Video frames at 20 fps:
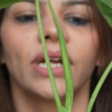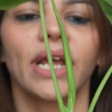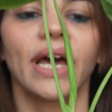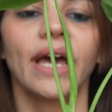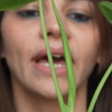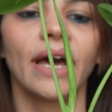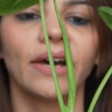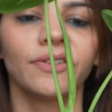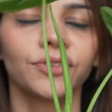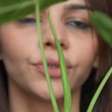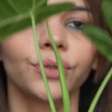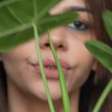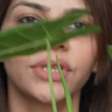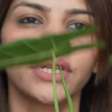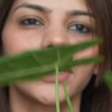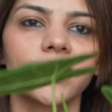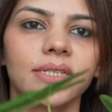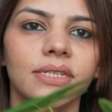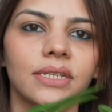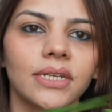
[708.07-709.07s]
What I have
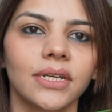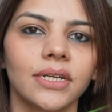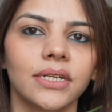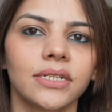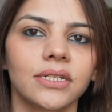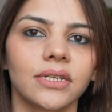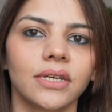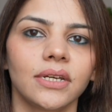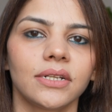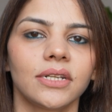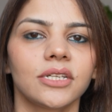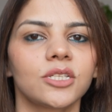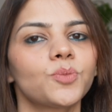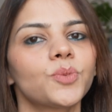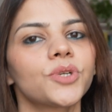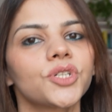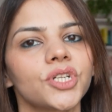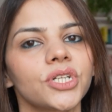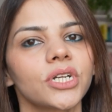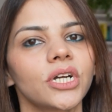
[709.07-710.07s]
noticed, it
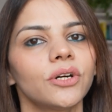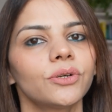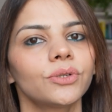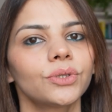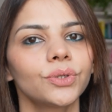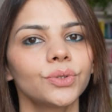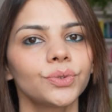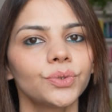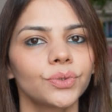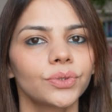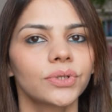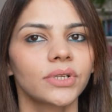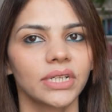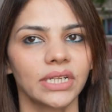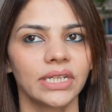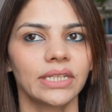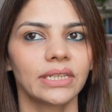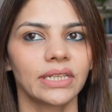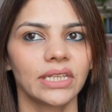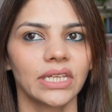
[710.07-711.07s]
is pushing out 2
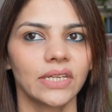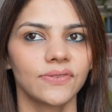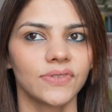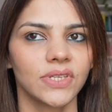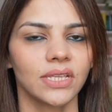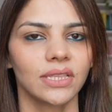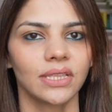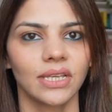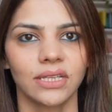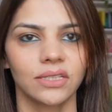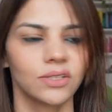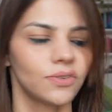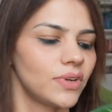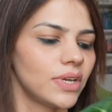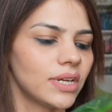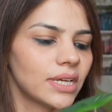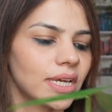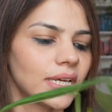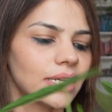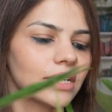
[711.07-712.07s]
green leaves and then a
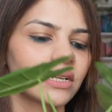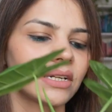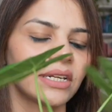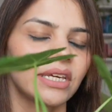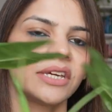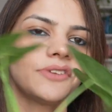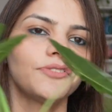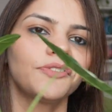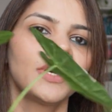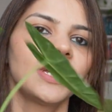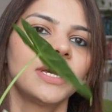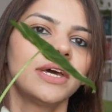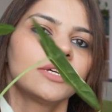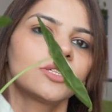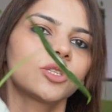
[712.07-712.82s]
variegated leaf.